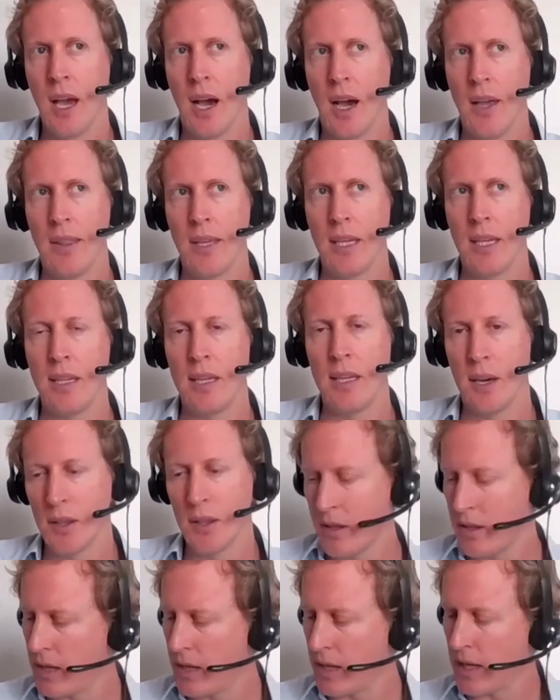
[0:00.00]
I think the
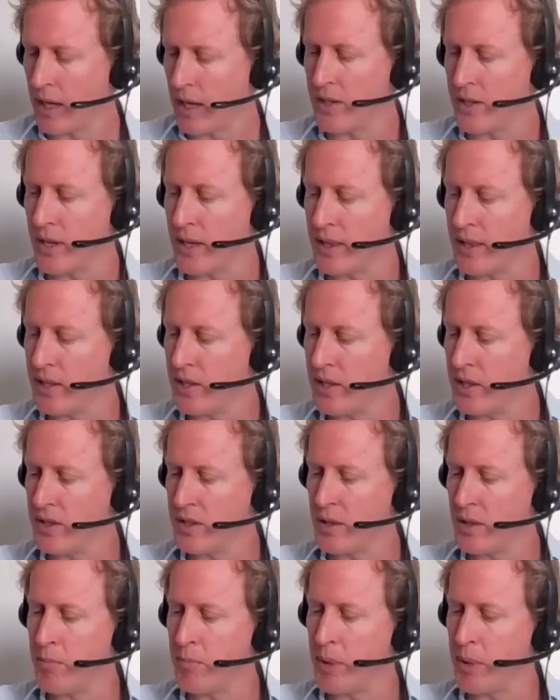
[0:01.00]
other thing is, and this is the